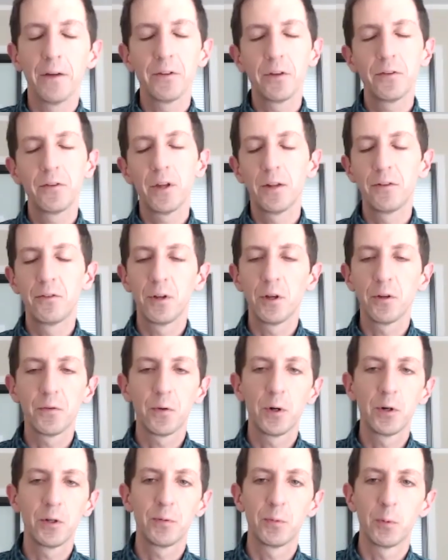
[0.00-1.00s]
said,
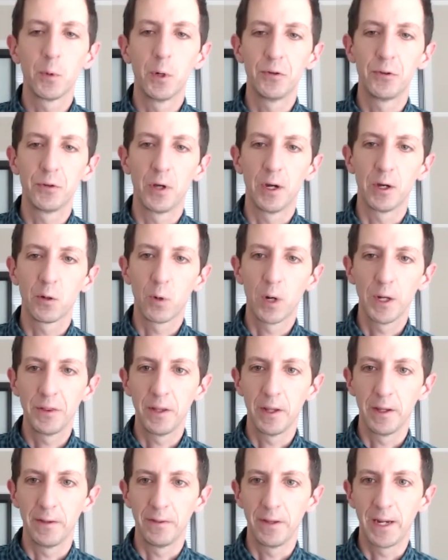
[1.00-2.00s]
Salesforce was quite
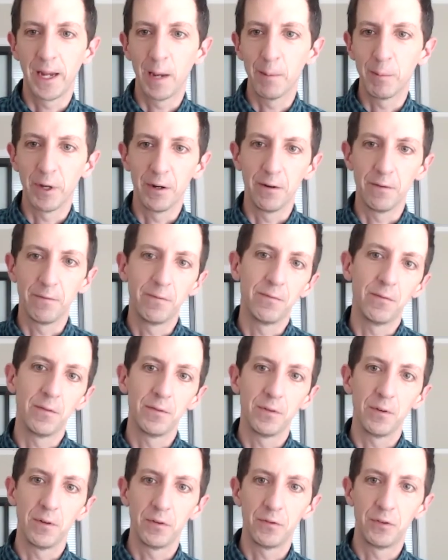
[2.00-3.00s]
the gambit of
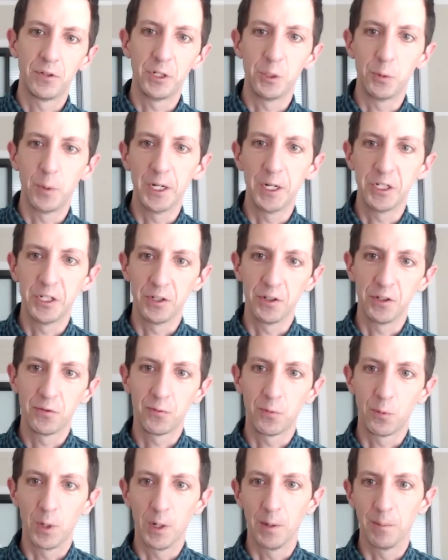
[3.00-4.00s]
situations,
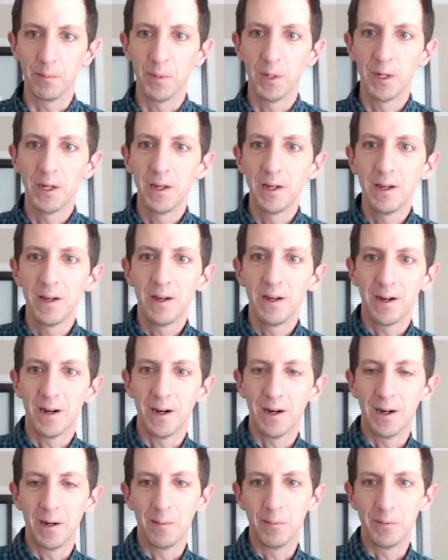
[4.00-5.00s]
from
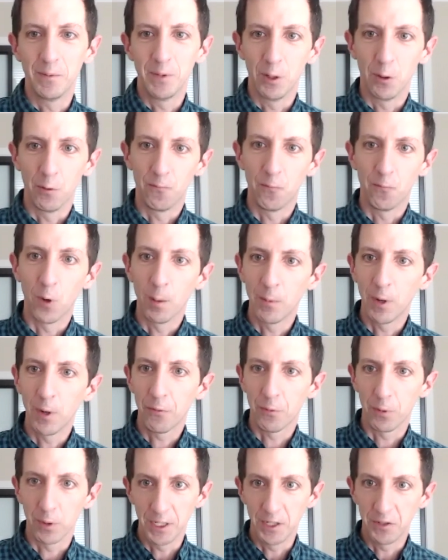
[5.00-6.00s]
4-month
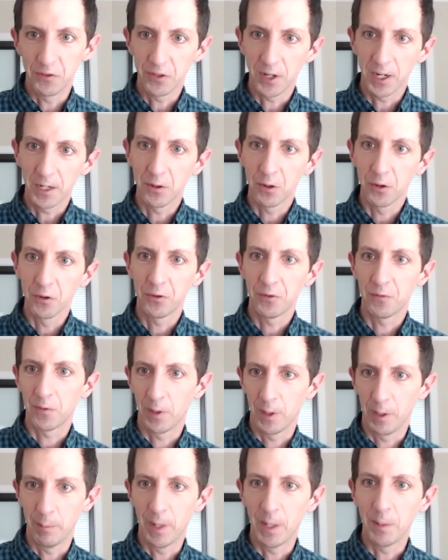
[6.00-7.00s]
release cycles for
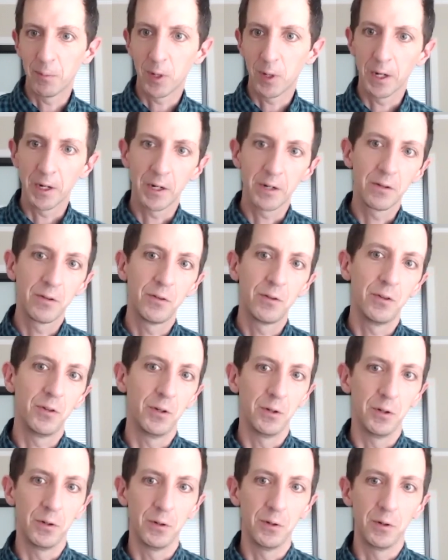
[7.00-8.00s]
the main product
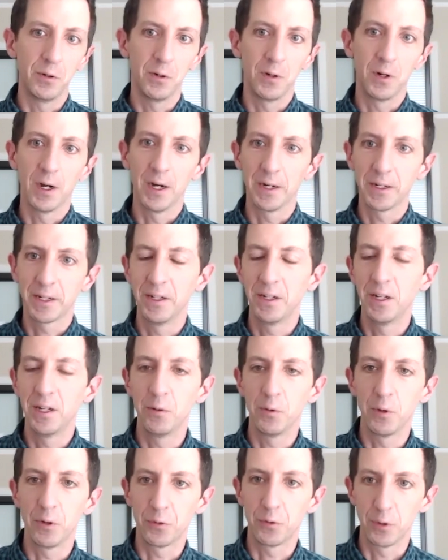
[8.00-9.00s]
to
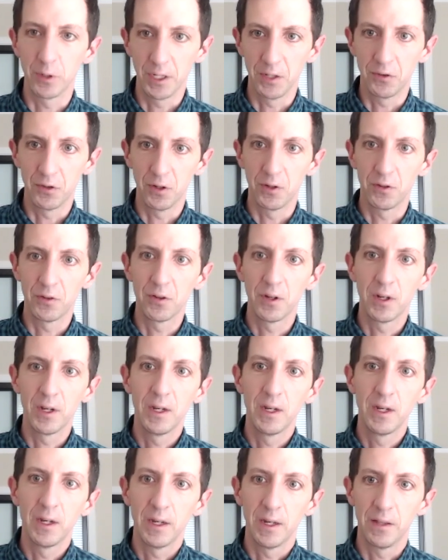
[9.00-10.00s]
continuous releases
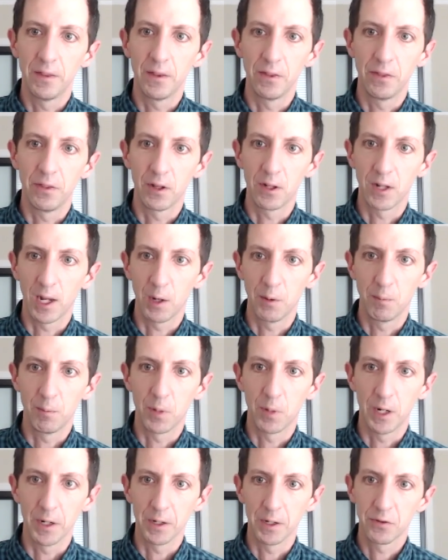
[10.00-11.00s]
in the cloud
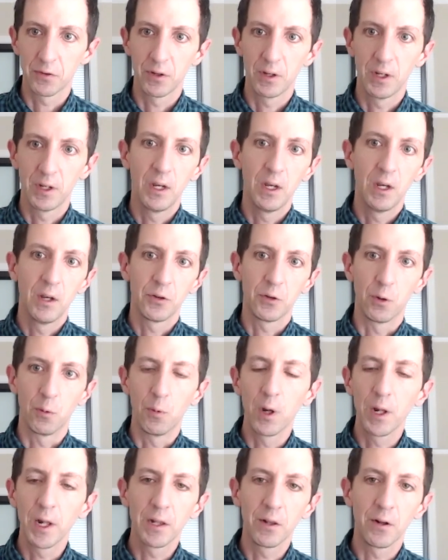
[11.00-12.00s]
products. So
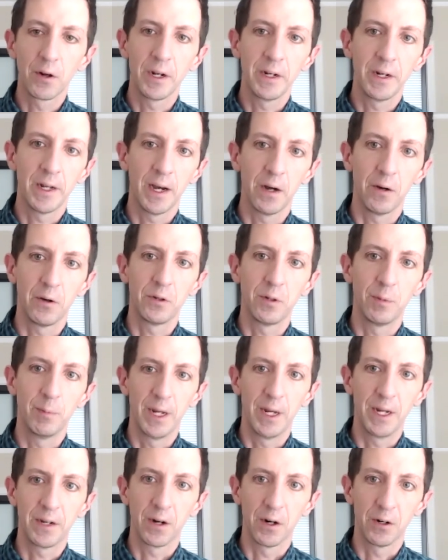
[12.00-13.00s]
really learning how to
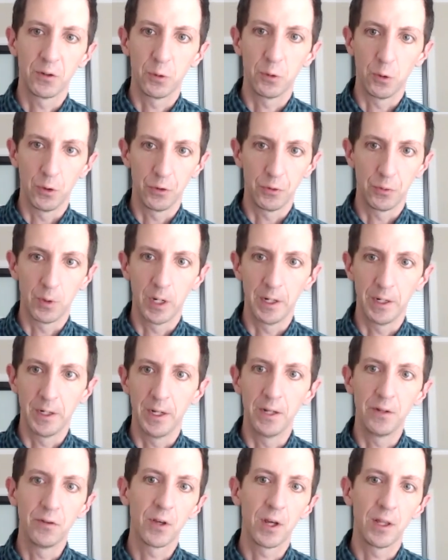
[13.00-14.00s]
make our tools run
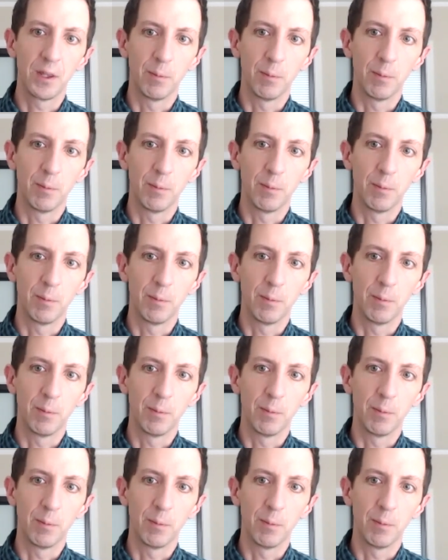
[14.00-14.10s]
inside the